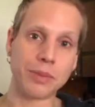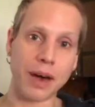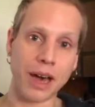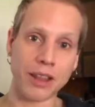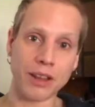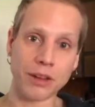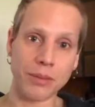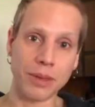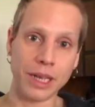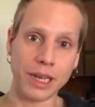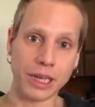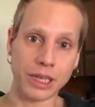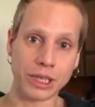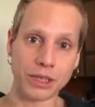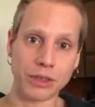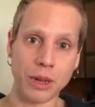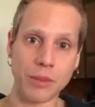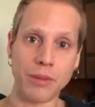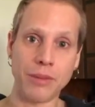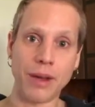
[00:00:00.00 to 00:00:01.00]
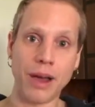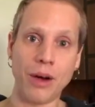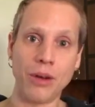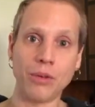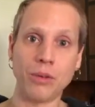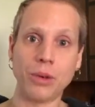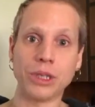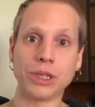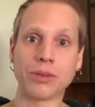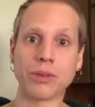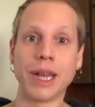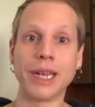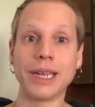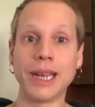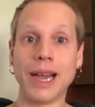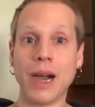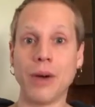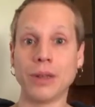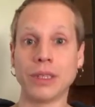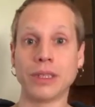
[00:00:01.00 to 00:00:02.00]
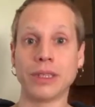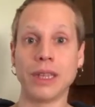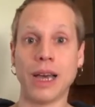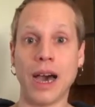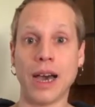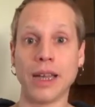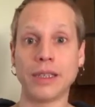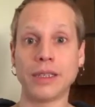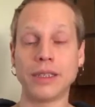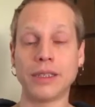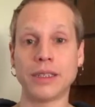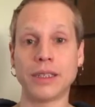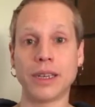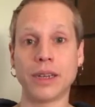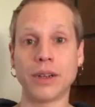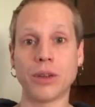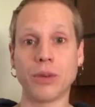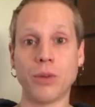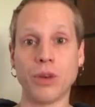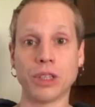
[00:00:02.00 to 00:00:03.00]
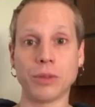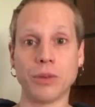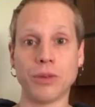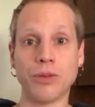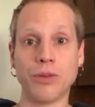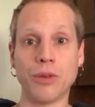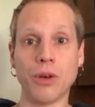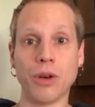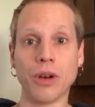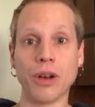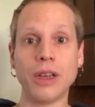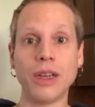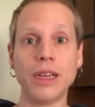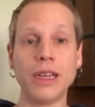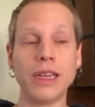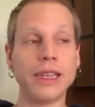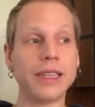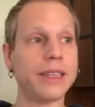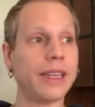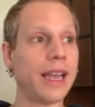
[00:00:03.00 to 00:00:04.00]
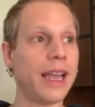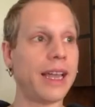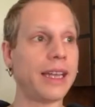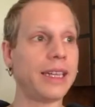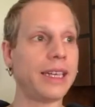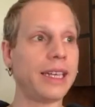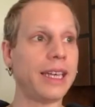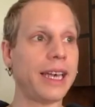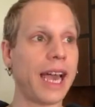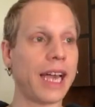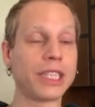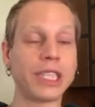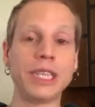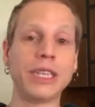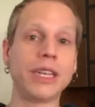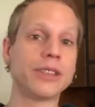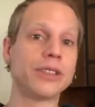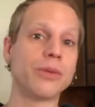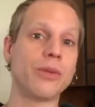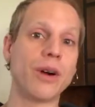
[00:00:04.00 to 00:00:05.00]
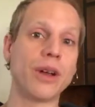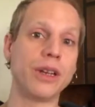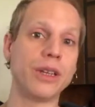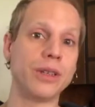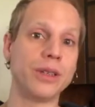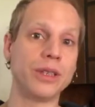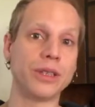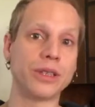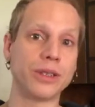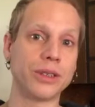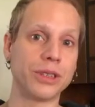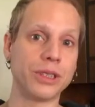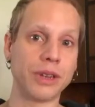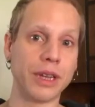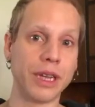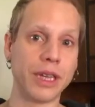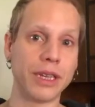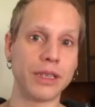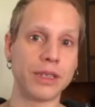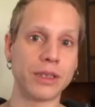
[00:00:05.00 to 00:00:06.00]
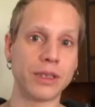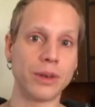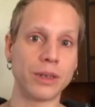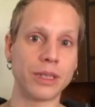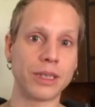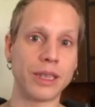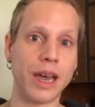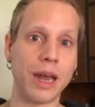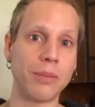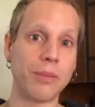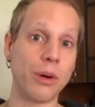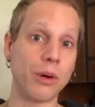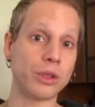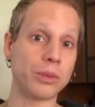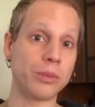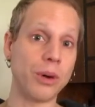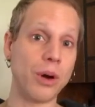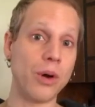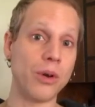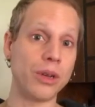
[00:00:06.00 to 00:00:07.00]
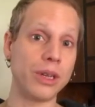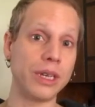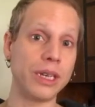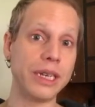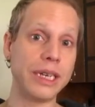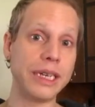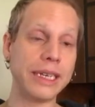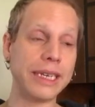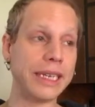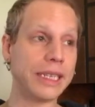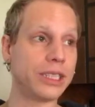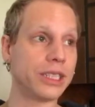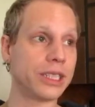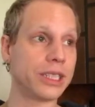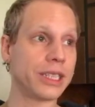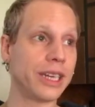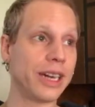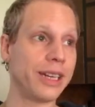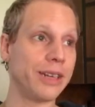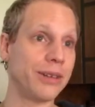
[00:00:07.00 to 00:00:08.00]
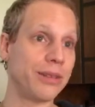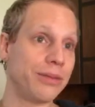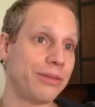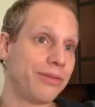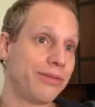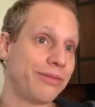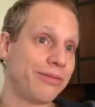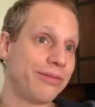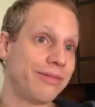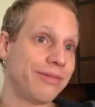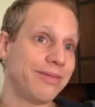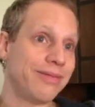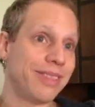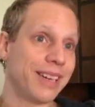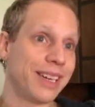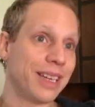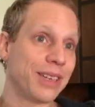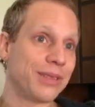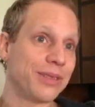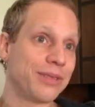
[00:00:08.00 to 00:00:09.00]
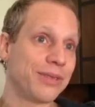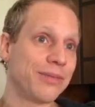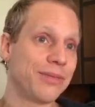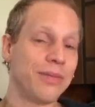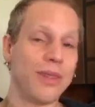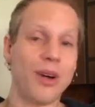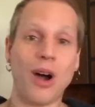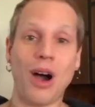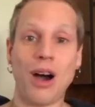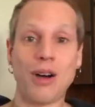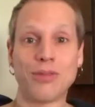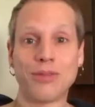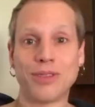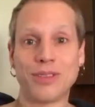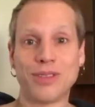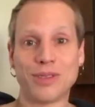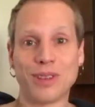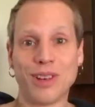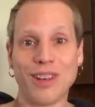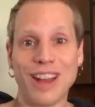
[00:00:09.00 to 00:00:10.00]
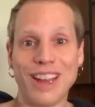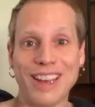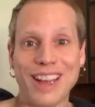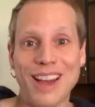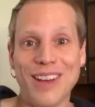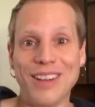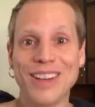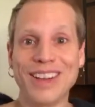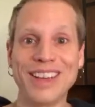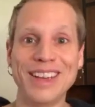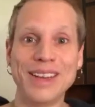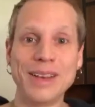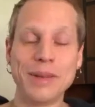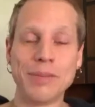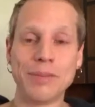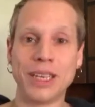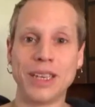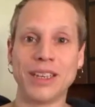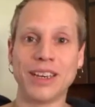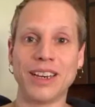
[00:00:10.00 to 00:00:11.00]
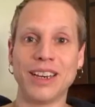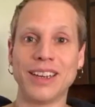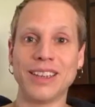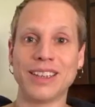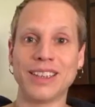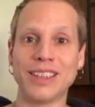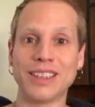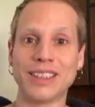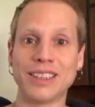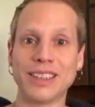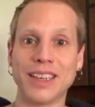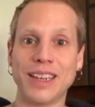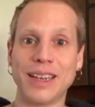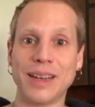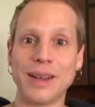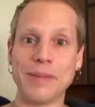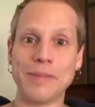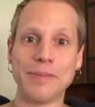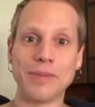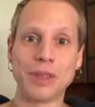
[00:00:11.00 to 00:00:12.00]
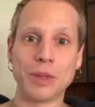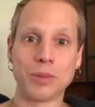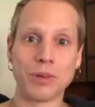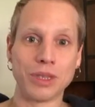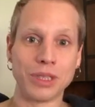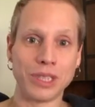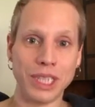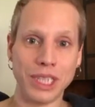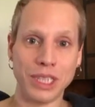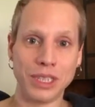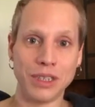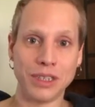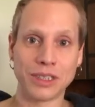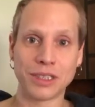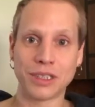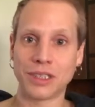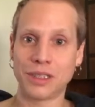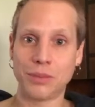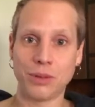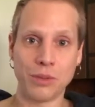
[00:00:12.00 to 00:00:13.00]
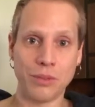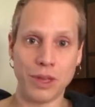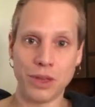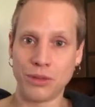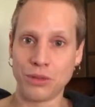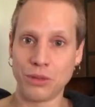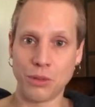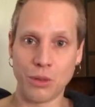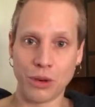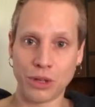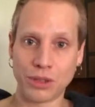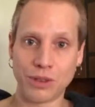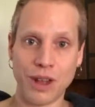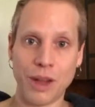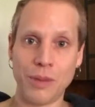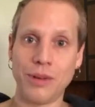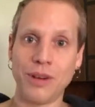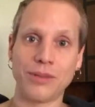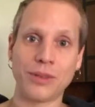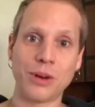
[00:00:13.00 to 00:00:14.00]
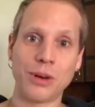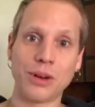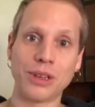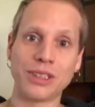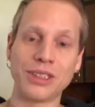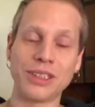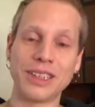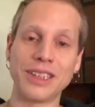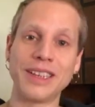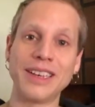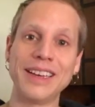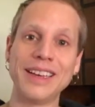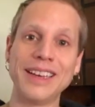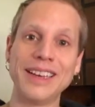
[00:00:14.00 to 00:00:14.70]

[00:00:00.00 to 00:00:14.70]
bothering me an extreme amount, which right now it's not, unless it was before, that he actually doesn't want to do the surgery. So it's not postponed, it's just kind of, I guess, off for right now, because the procedure is going to put me through more trauma, of course, and